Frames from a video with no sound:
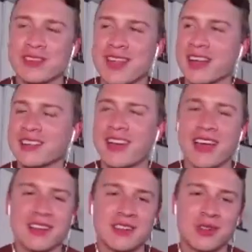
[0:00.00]
is not
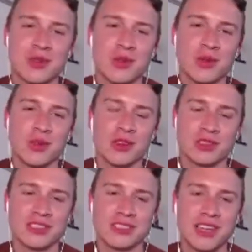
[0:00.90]
tied to
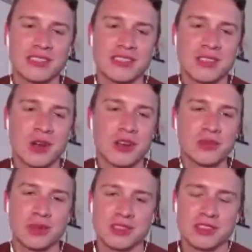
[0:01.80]
your success as an
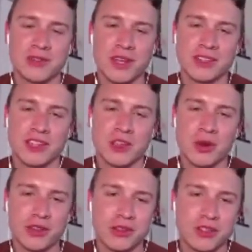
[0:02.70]
artist, but just the fact that
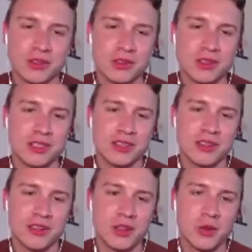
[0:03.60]
you are their children
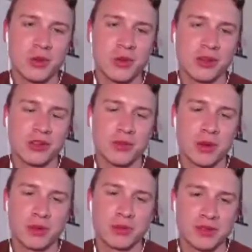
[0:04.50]
and you are this
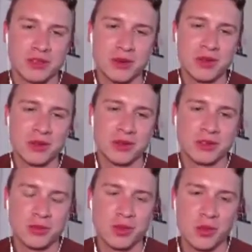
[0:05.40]
public persona
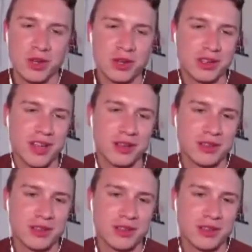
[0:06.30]
who's super weird and